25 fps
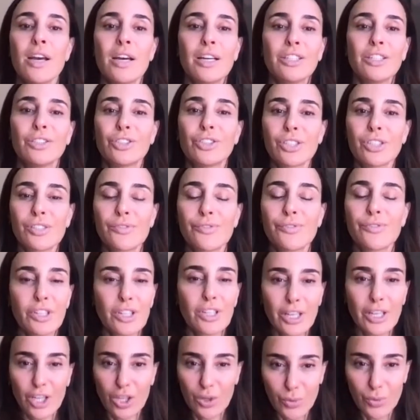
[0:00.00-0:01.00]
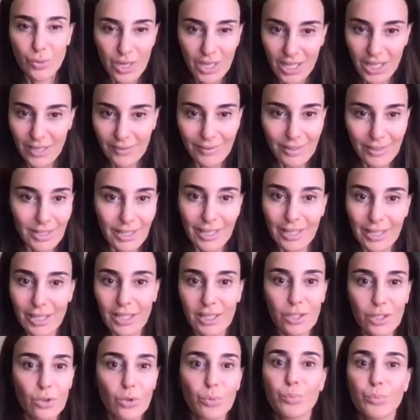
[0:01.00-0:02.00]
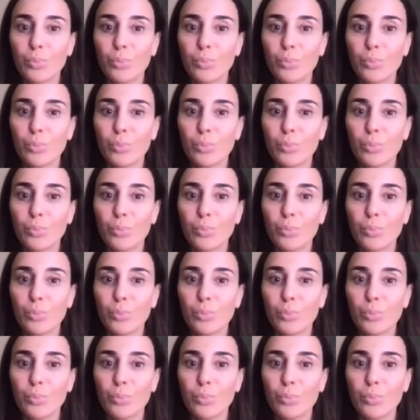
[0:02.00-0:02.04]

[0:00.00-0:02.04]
you just feel like you want to give it like a little